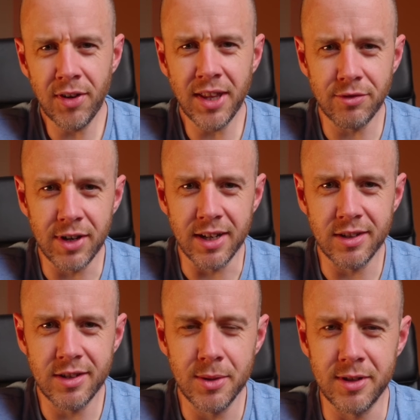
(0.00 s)
find that really
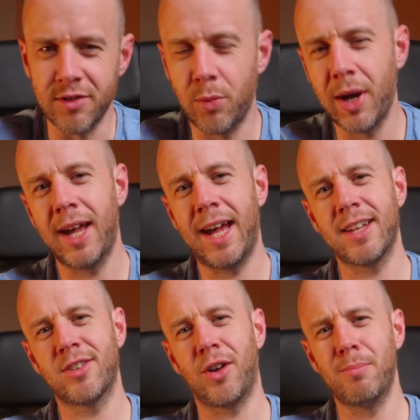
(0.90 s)
intuitive,
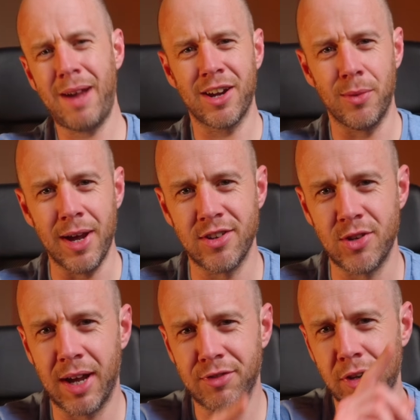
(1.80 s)
whereas on macOS,
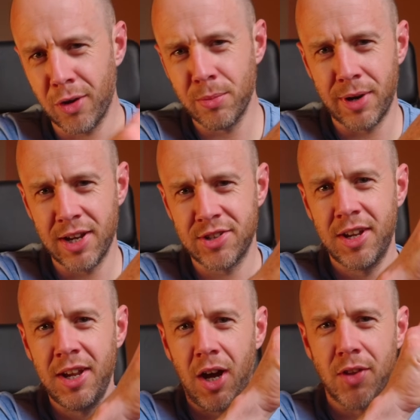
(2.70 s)
you have to long press
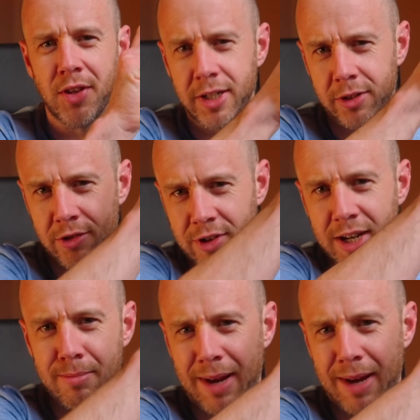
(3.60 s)
on the little green